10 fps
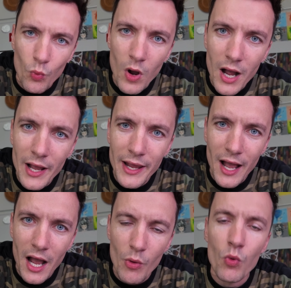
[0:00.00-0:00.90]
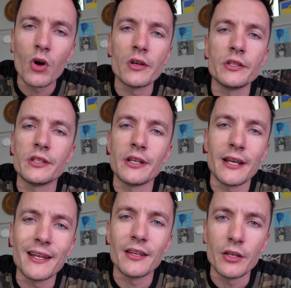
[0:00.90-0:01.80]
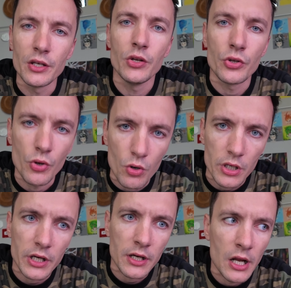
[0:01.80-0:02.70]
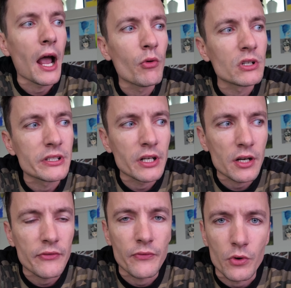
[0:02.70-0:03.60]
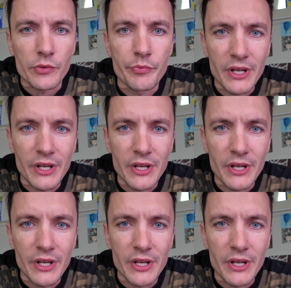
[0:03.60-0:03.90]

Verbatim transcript: Why I was in New York? I was there for